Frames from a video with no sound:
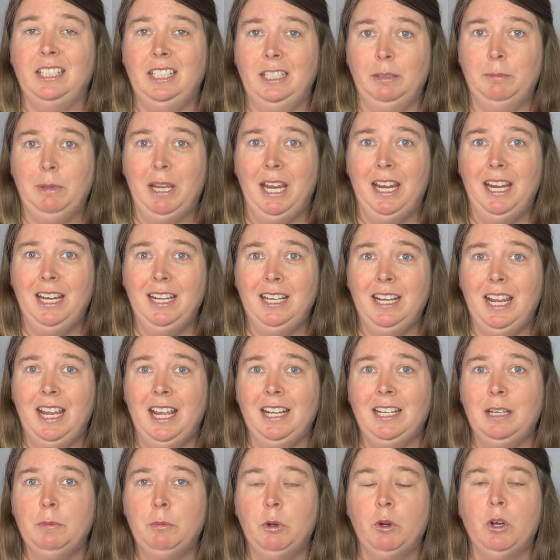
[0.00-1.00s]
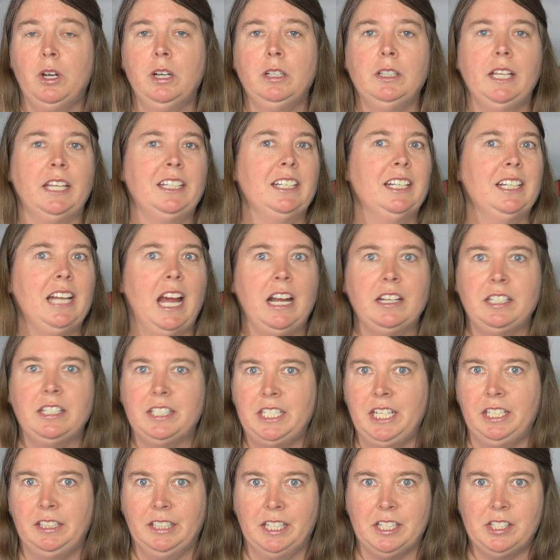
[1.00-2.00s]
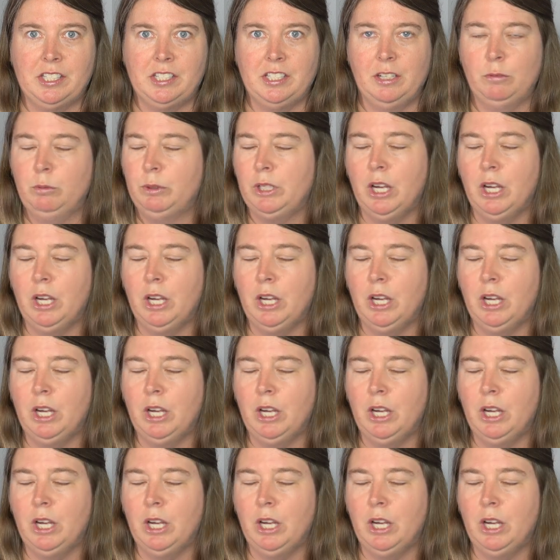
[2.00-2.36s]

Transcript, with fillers: eBay anymore, like it got delisted.